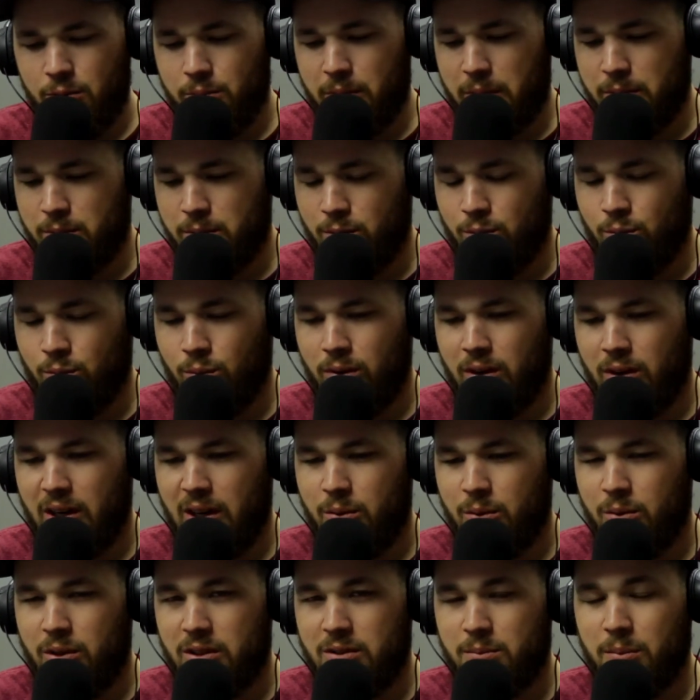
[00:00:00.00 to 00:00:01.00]
don't remember where
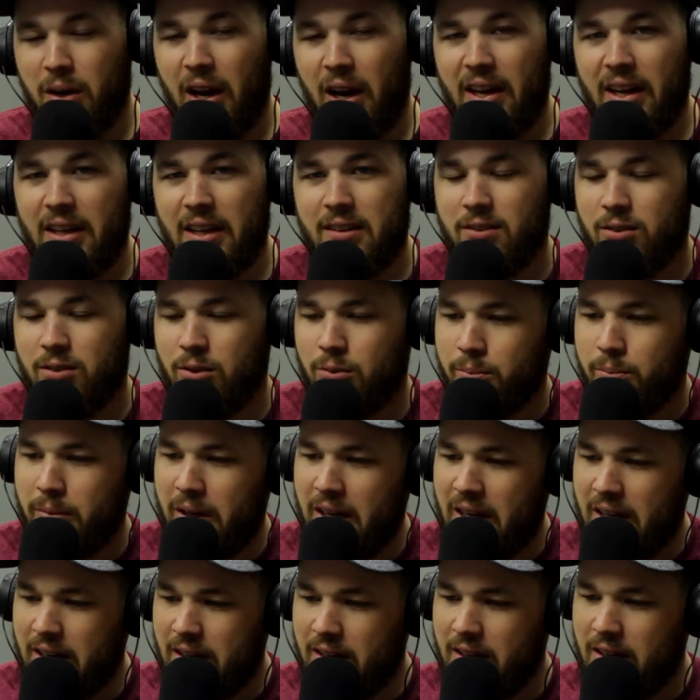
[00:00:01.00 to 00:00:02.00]
I was, but I got so
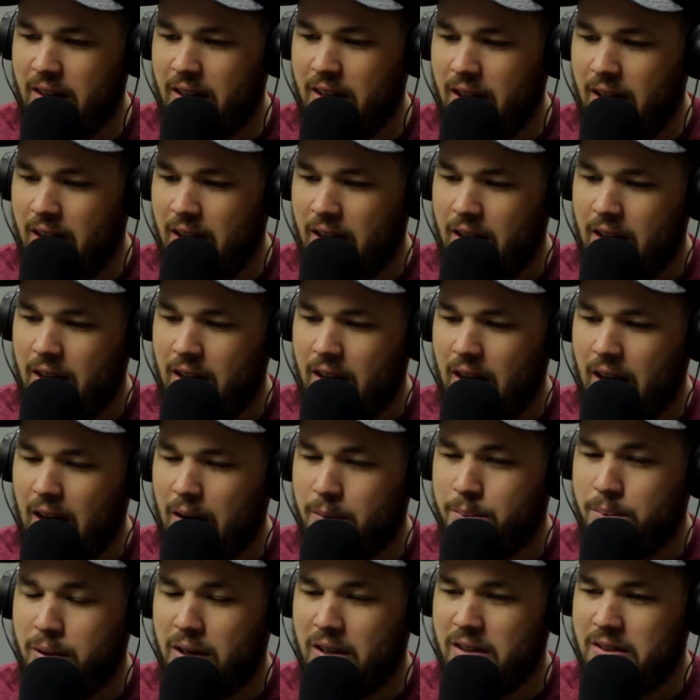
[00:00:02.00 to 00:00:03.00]
mad.
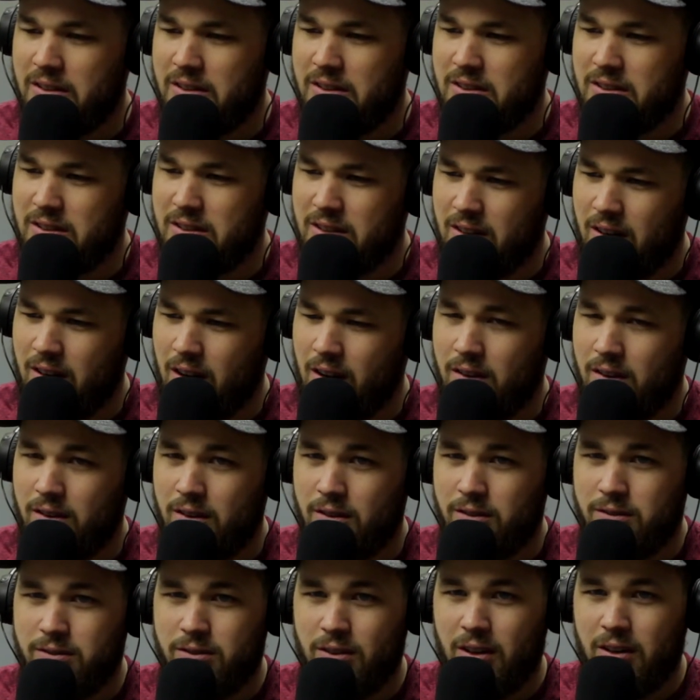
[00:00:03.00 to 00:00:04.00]
I punched
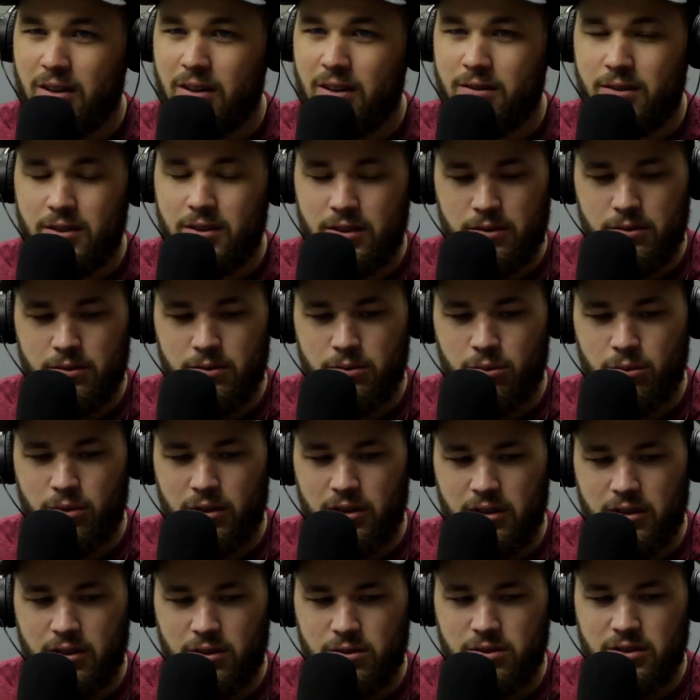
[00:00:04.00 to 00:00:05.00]
the front of
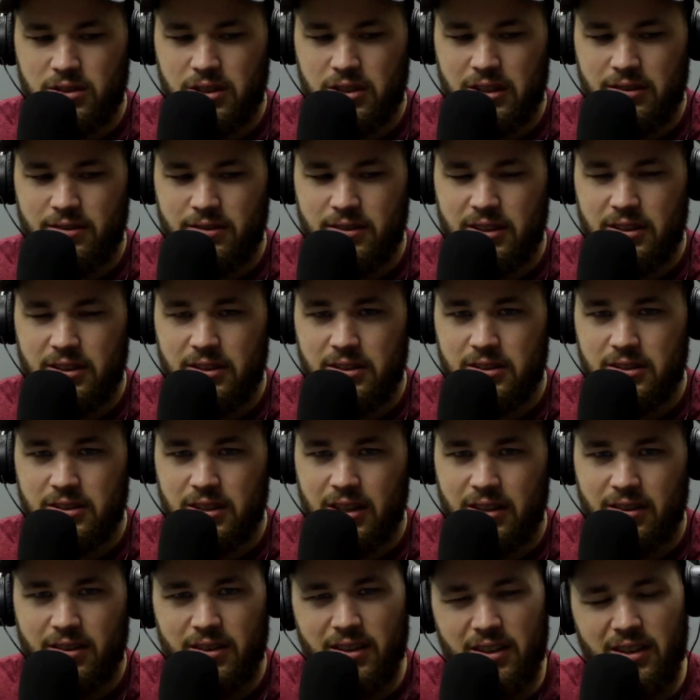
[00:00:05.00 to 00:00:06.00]
one of those TVs.
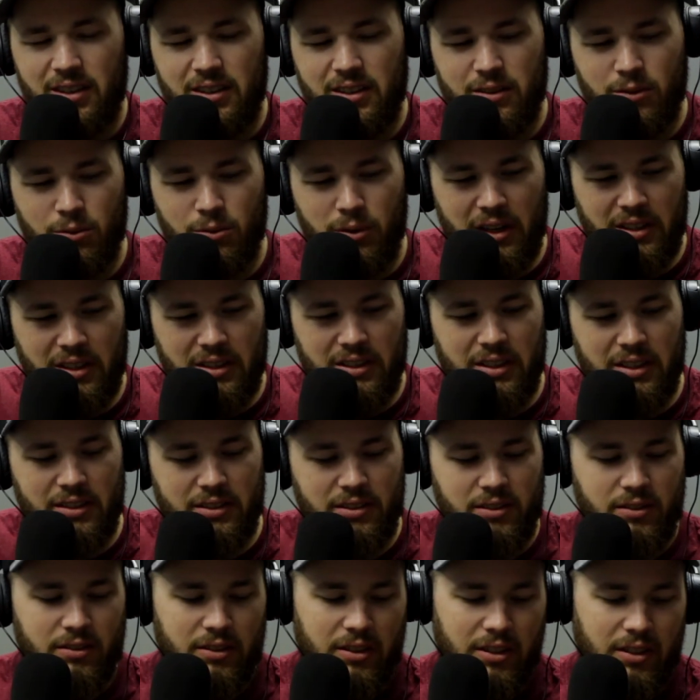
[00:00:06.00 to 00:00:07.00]
I think. Why did I
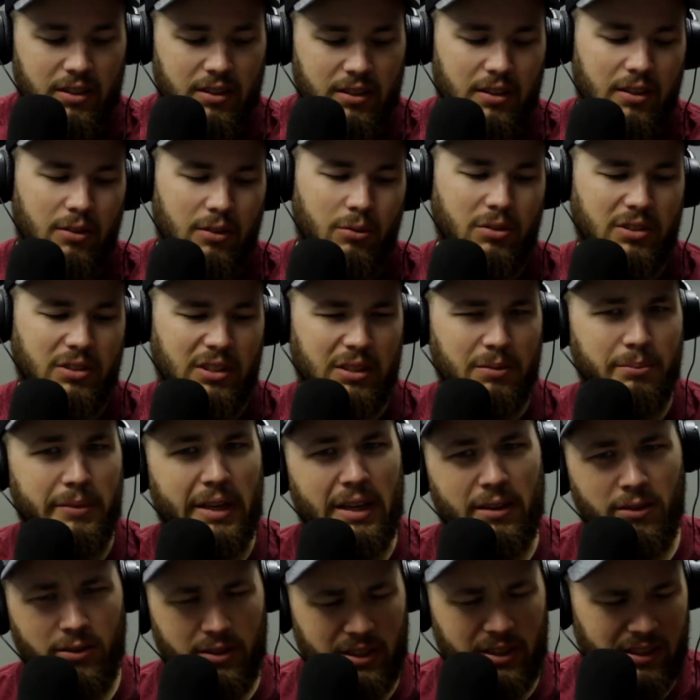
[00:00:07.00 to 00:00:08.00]
do that? Was it
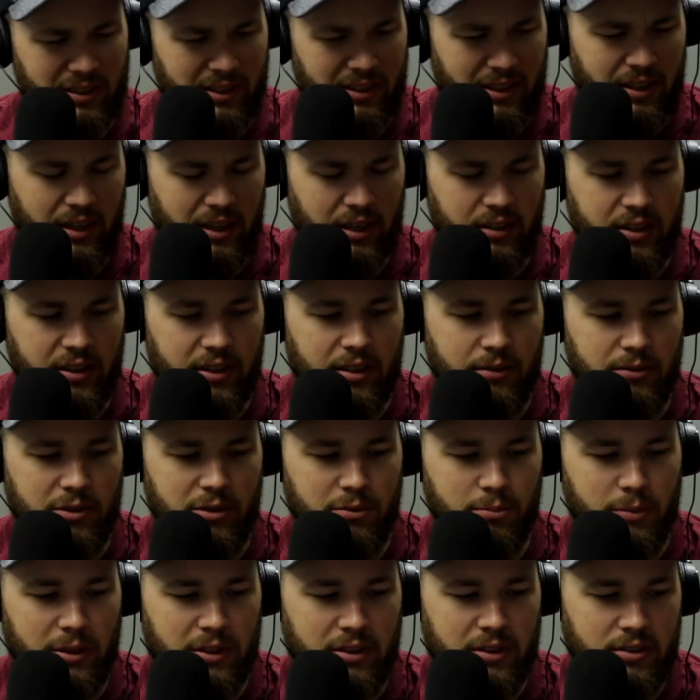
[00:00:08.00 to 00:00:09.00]
me who did that? I think I'm
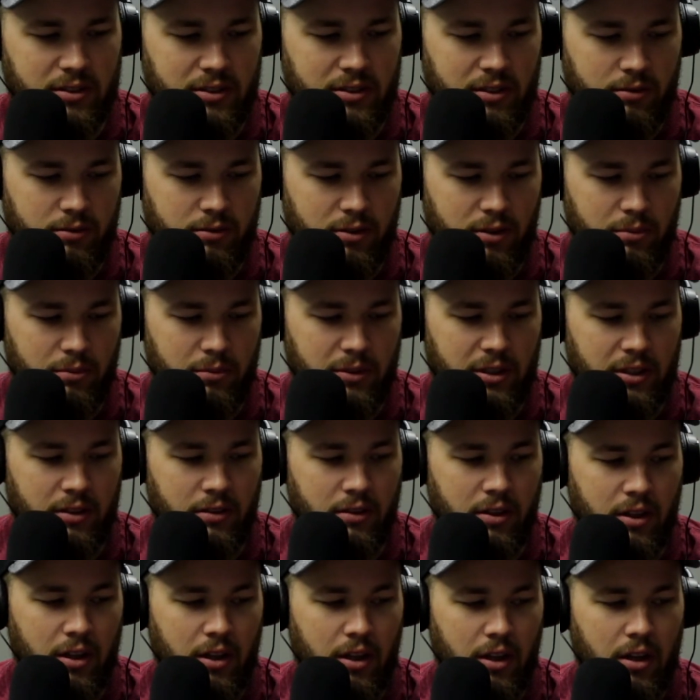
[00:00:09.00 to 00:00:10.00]
just making stuff up
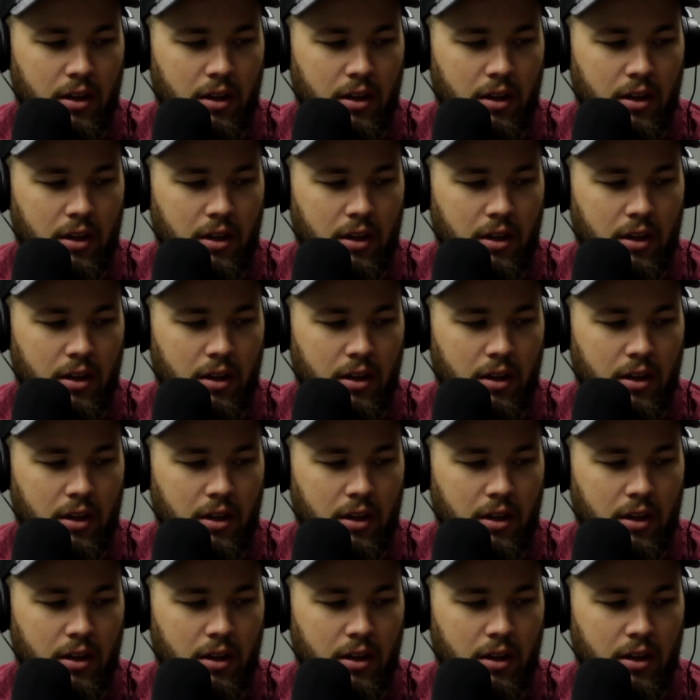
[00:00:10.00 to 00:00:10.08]
now.